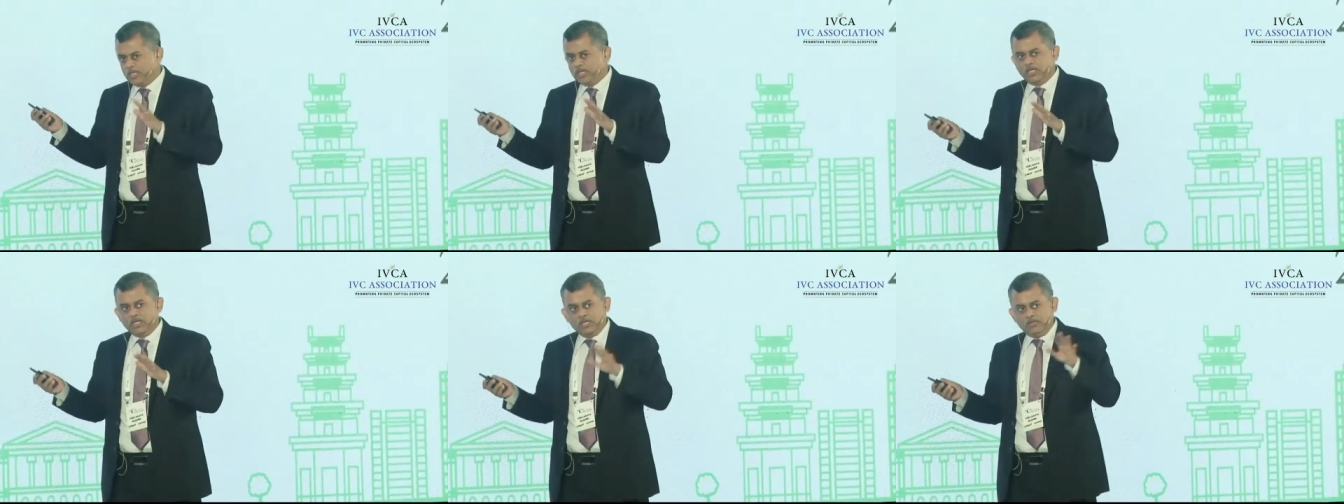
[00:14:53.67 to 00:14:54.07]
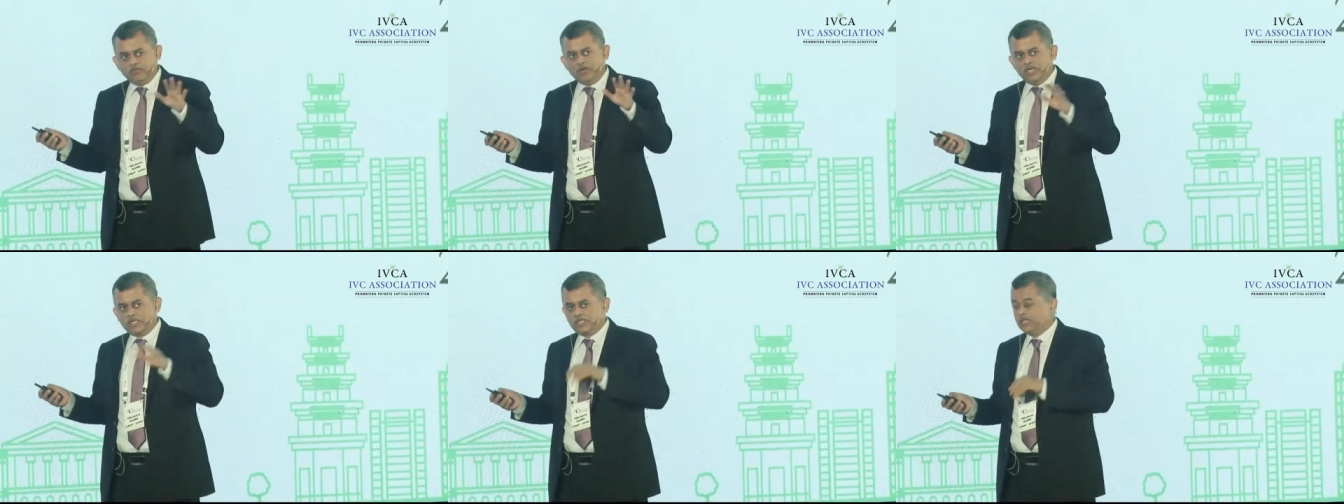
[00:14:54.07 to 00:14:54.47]
is trying to
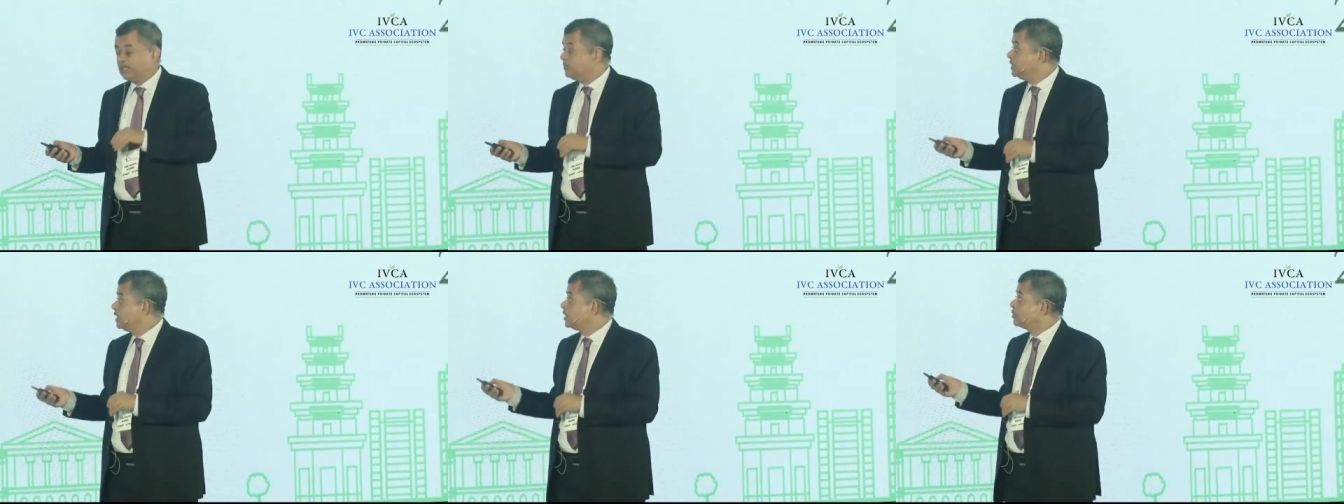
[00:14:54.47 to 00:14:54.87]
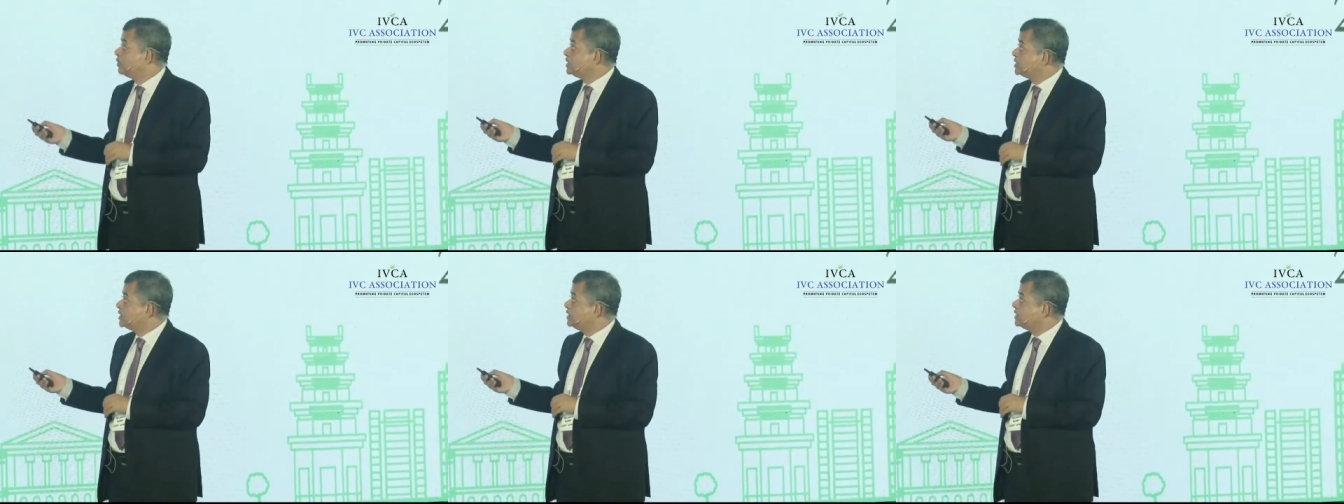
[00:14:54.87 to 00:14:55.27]
offset that
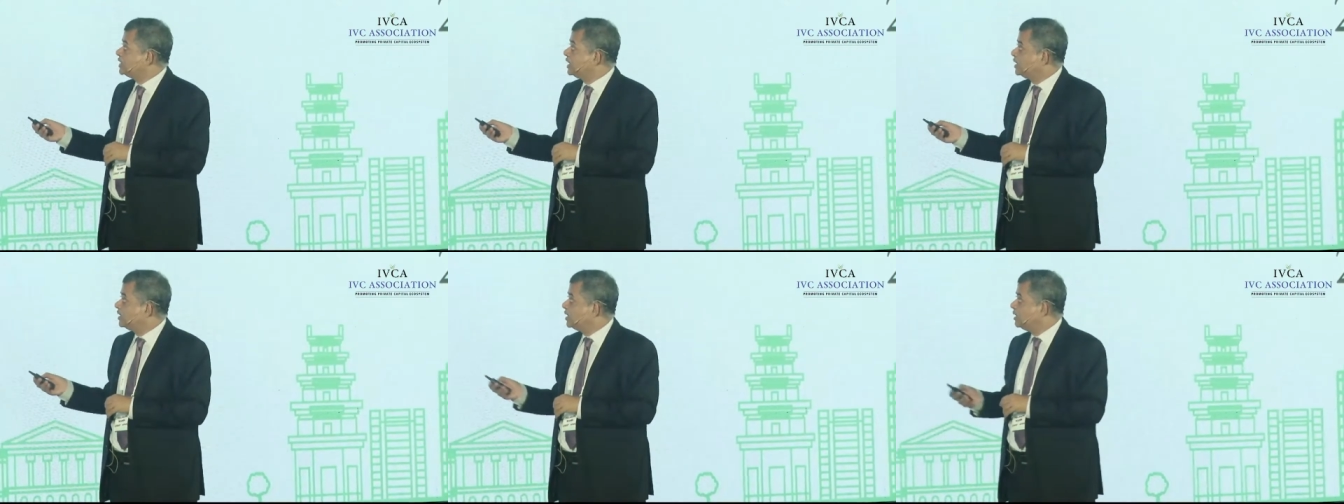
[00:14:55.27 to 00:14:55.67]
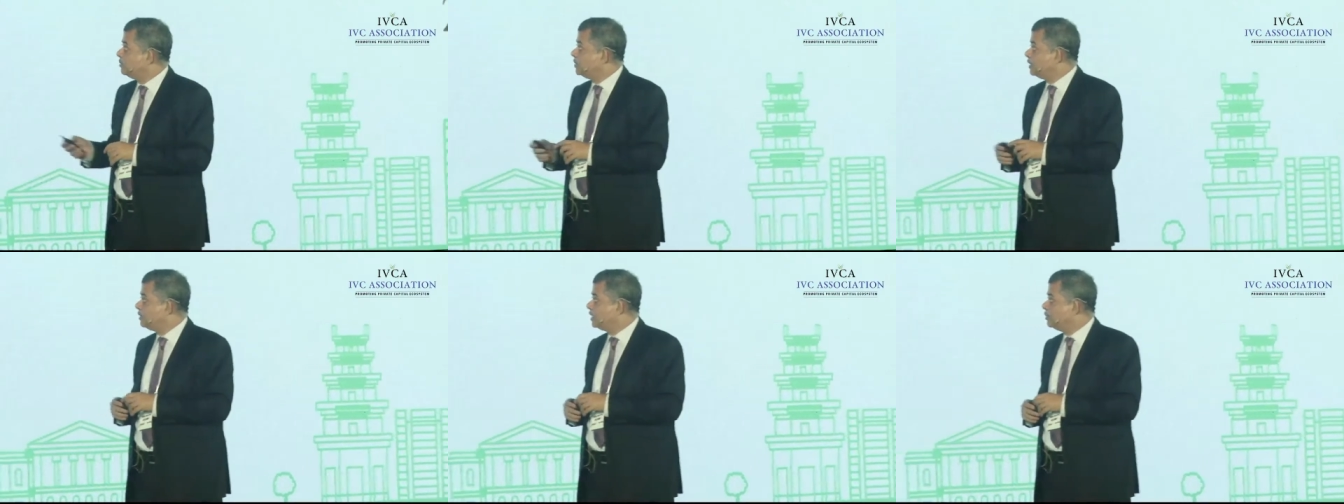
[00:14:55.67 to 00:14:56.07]
by depleting
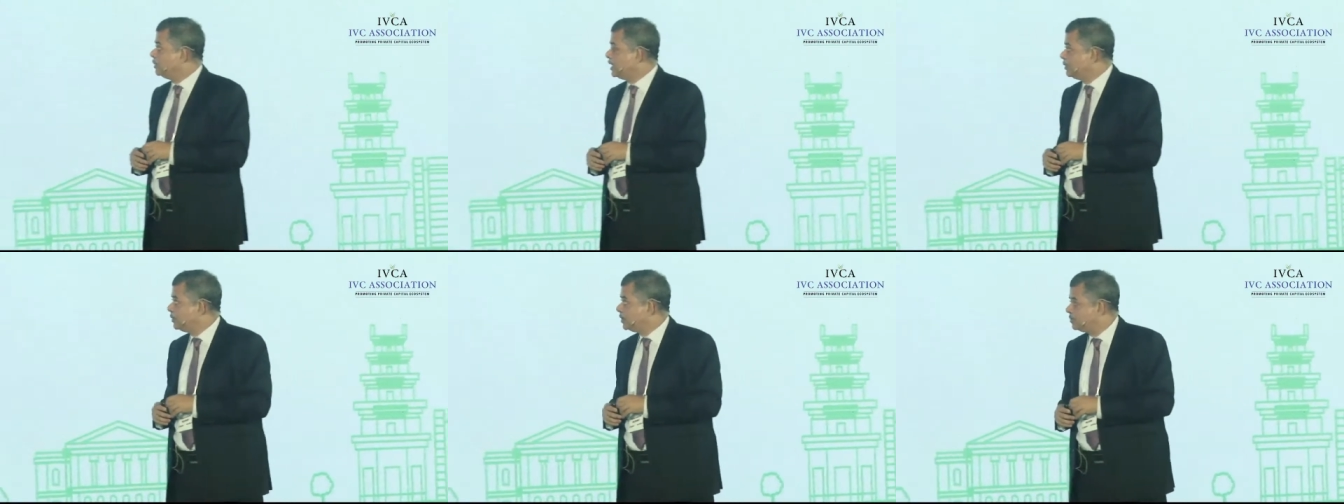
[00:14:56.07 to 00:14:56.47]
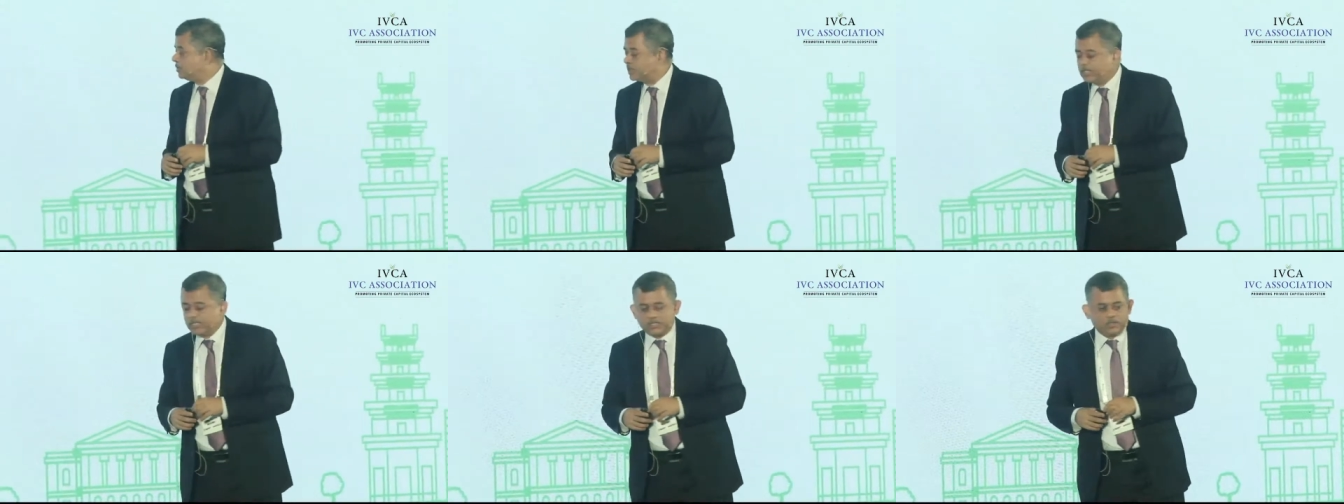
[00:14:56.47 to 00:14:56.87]
reserves, but I don't
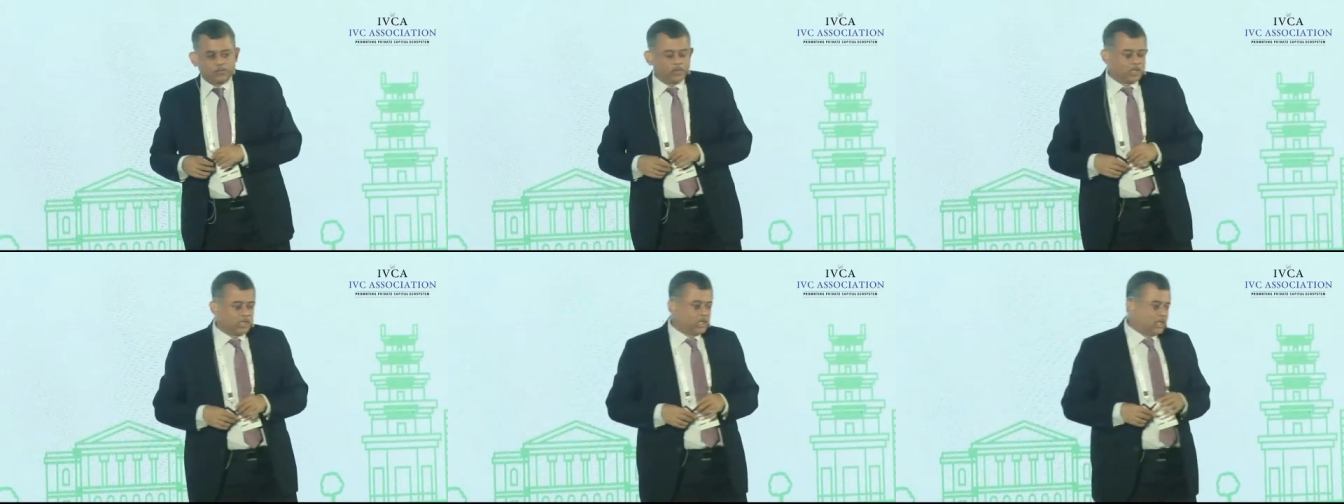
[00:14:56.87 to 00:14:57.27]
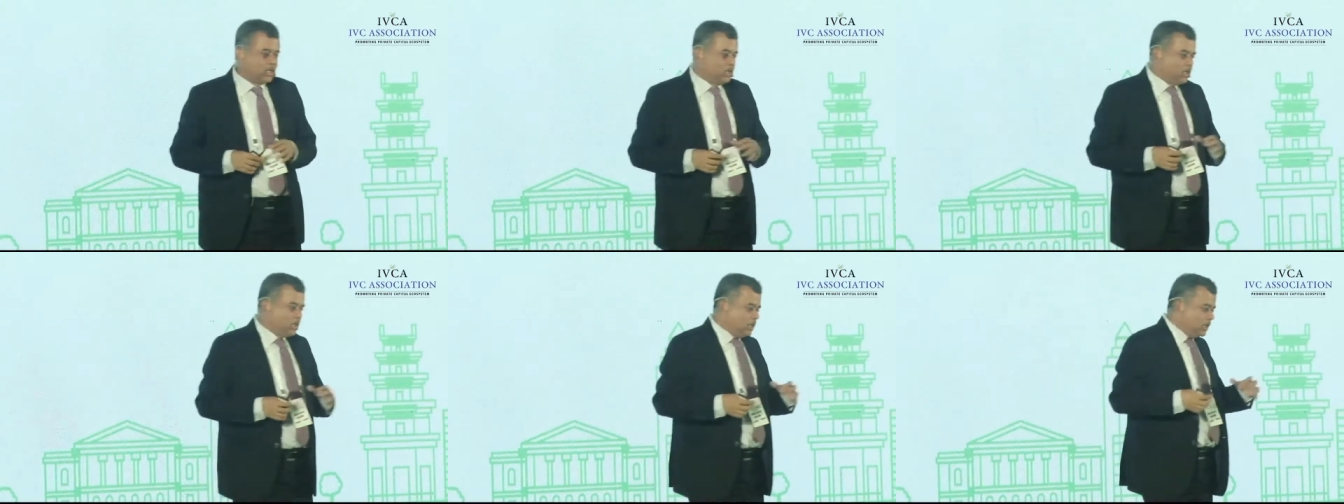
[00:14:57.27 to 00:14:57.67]
think
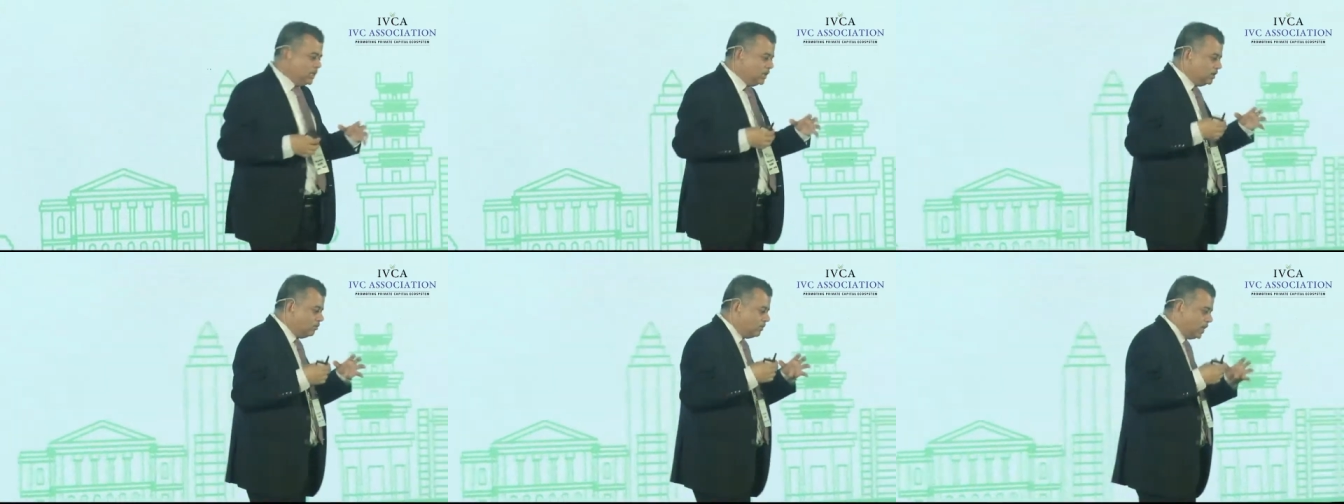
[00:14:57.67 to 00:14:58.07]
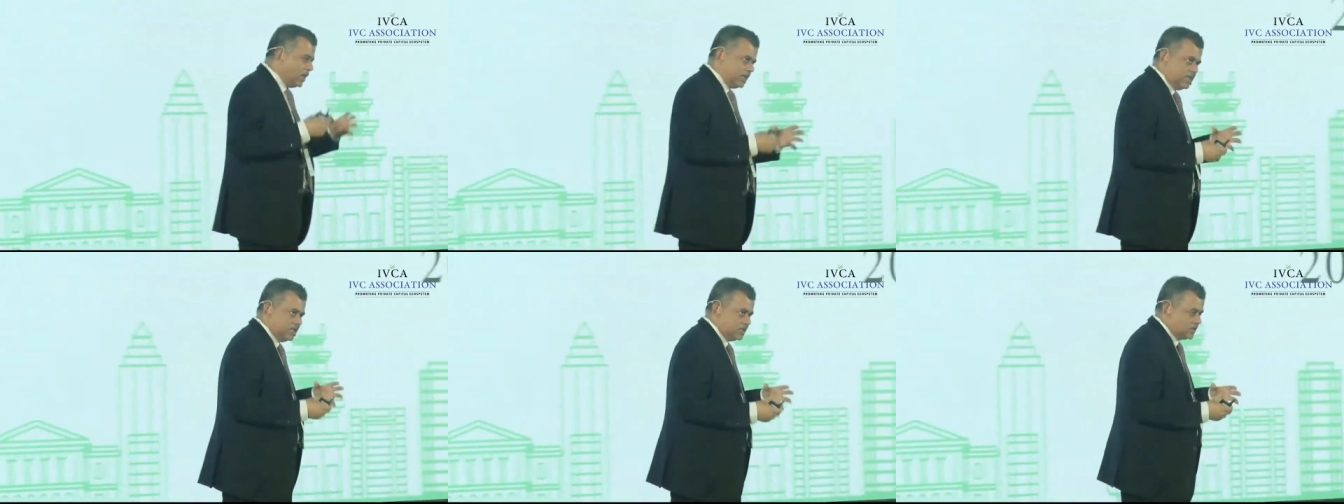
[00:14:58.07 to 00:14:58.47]
that's really going to
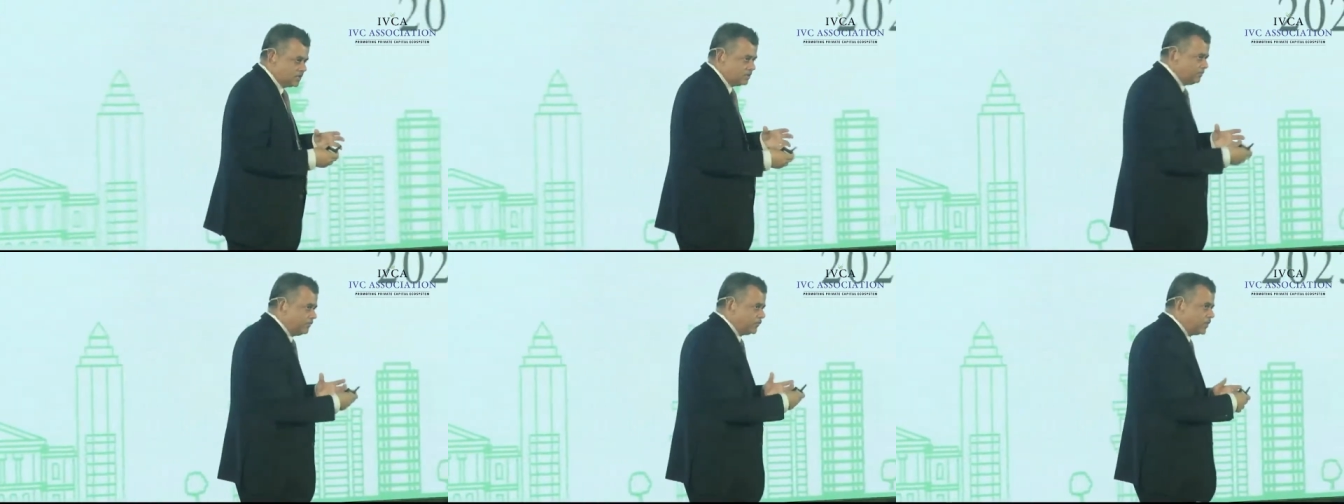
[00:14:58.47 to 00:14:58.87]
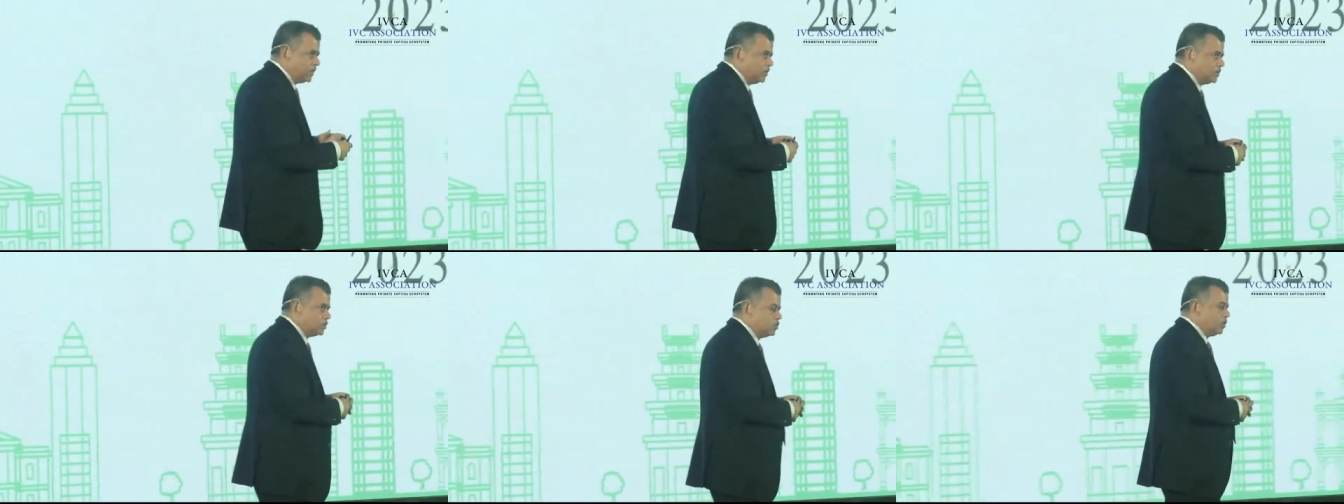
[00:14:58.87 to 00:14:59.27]
play a very
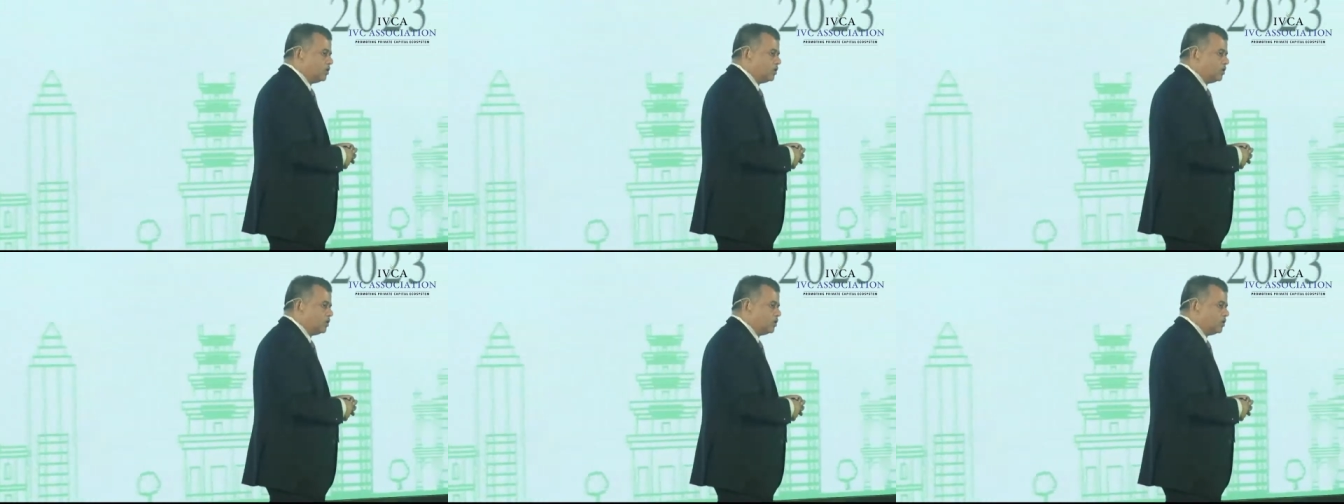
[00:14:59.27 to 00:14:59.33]
important